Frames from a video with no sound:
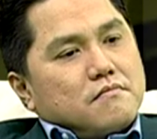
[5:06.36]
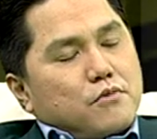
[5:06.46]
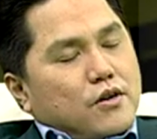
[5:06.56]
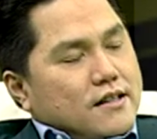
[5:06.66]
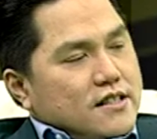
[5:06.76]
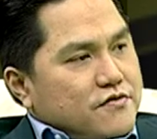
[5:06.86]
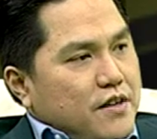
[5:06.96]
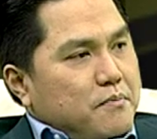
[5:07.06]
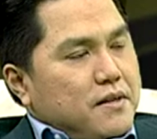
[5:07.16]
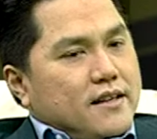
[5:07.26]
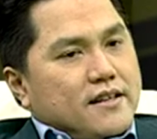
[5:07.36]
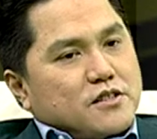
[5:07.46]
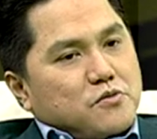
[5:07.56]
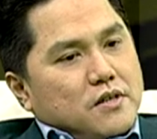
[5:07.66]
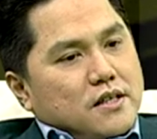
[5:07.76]
Moratti's family
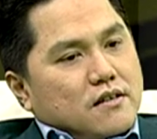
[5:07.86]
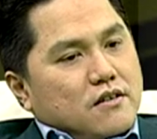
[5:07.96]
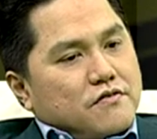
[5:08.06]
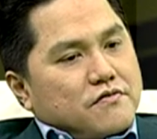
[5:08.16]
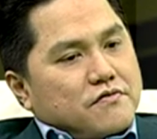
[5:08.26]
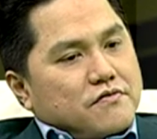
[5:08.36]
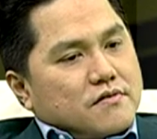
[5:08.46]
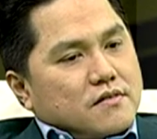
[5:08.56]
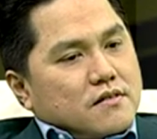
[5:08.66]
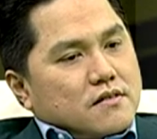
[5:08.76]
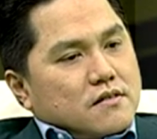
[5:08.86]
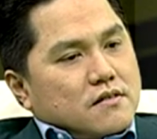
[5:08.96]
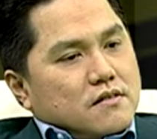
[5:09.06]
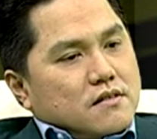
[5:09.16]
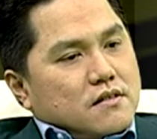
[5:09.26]
is one of
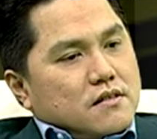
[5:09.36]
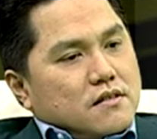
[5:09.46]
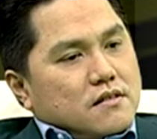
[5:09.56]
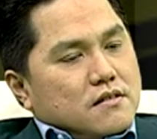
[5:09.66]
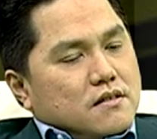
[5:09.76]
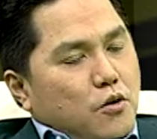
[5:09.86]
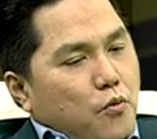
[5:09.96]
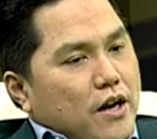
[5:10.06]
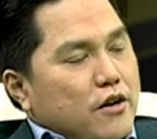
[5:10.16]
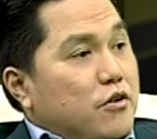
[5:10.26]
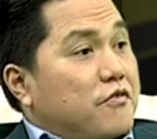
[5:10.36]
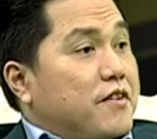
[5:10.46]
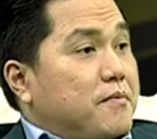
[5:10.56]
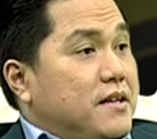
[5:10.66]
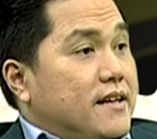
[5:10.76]
the well-known
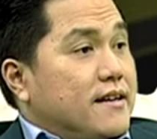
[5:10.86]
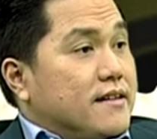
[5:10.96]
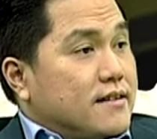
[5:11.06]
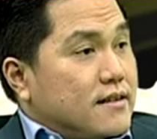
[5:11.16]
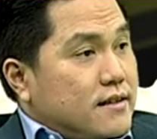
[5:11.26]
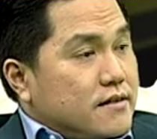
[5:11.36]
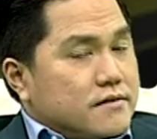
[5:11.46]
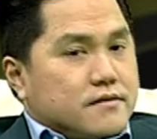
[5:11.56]
family in Italy.